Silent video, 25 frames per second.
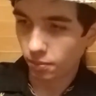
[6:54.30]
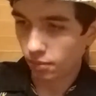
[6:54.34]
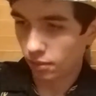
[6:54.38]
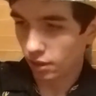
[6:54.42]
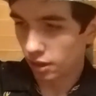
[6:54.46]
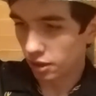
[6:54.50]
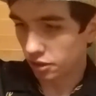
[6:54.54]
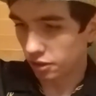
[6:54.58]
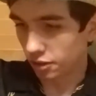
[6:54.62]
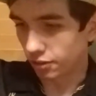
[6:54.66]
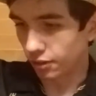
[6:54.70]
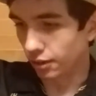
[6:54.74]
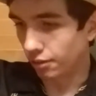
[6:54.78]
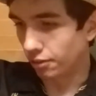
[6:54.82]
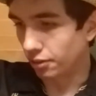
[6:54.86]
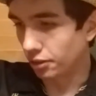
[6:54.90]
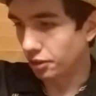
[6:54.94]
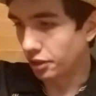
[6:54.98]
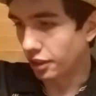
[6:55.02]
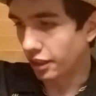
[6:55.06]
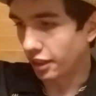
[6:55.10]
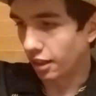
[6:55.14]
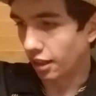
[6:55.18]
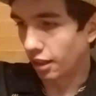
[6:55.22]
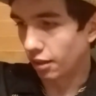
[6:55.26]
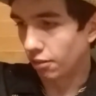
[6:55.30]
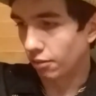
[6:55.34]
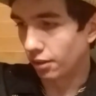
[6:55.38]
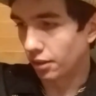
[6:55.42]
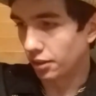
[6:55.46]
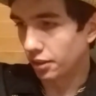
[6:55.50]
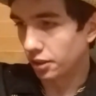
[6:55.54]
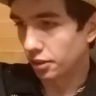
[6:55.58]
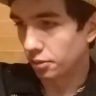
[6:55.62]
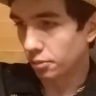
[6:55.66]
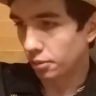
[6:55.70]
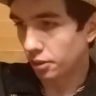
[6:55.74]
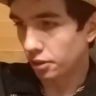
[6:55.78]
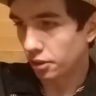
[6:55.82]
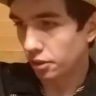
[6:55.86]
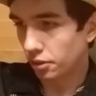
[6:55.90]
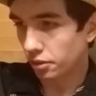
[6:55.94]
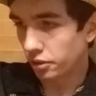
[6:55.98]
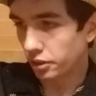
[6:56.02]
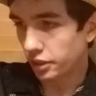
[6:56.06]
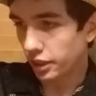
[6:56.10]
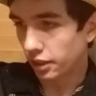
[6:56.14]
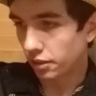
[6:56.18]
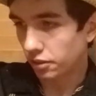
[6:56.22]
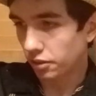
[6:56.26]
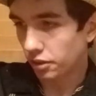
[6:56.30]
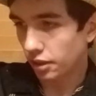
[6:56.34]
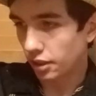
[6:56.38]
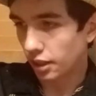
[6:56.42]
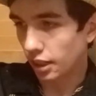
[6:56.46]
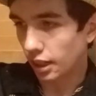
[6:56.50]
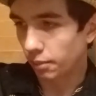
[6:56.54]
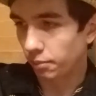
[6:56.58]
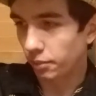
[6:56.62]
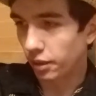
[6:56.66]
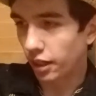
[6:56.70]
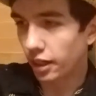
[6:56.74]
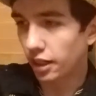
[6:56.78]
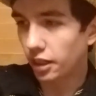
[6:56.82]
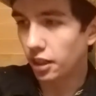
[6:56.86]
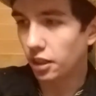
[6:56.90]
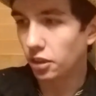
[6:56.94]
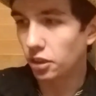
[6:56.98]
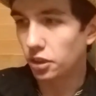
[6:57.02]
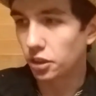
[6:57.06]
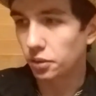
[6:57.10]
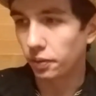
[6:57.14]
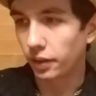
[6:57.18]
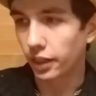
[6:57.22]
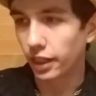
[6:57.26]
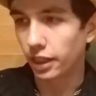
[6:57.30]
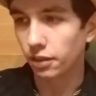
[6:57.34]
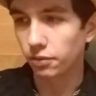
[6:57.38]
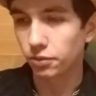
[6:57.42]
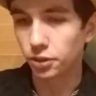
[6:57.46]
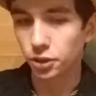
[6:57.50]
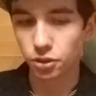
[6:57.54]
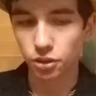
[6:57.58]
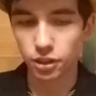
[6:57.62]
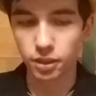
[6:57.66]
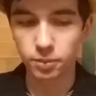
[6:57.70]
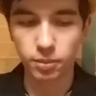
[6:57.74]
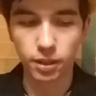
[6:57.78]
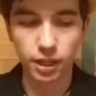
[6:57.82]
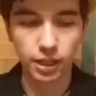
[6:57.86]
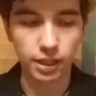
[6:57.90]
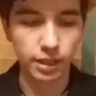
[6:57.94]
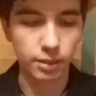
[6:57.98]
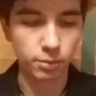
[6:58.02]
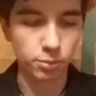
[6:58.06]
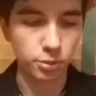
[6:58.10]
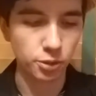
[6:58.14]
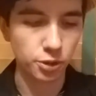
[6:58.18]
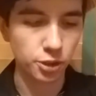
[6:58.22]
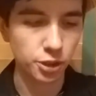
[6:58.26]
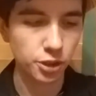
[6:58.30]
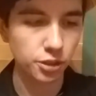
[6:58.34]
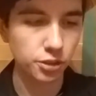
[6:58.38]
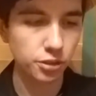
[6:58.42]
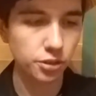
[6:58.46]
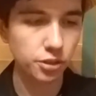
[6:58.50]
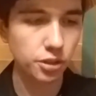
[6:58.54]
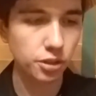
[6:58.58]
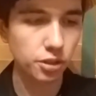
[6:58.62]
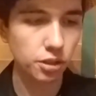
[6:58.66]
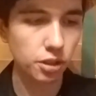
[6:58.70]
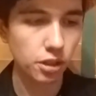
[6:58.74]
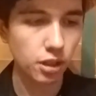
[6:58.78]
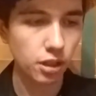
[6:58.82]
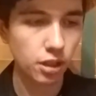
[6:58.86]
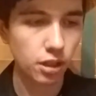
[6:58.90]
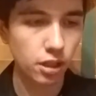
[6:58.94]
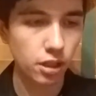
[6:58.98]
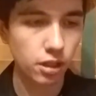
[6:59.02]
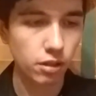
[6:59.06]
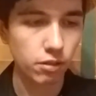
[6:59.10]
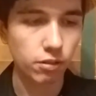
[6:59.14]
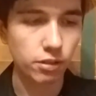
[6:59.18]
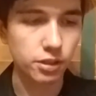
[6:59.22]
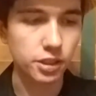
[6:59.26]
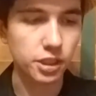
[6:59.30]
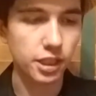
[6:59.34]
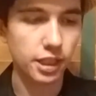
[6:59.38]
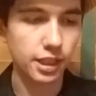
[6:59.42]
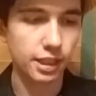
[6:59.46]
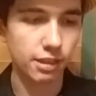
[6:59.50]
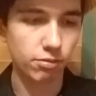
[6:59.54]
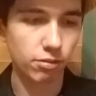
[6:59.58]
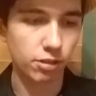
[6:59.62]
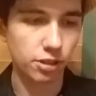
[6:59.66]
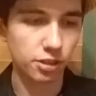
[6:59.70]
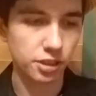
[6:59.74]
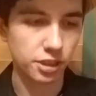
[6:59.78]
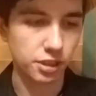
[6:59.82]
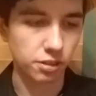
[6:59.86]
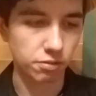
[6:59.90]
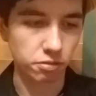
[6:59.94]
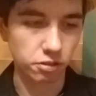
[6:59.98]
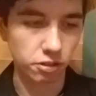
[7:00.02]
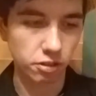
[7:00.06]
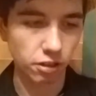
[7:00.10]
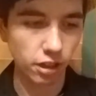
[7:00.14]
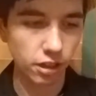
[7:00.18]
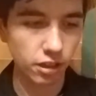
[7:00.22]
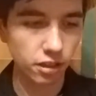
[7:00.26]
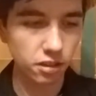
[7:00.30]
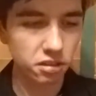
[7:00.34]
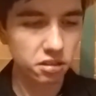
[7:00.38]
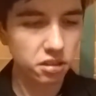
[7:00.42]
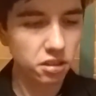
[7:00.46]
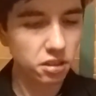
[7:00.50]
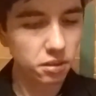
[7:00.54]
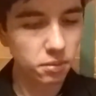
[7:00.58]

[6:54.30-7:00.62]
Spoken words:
So we will see how well this one turns out. I'm not a huge fan of straight pineapple juice, which I had once and regretted.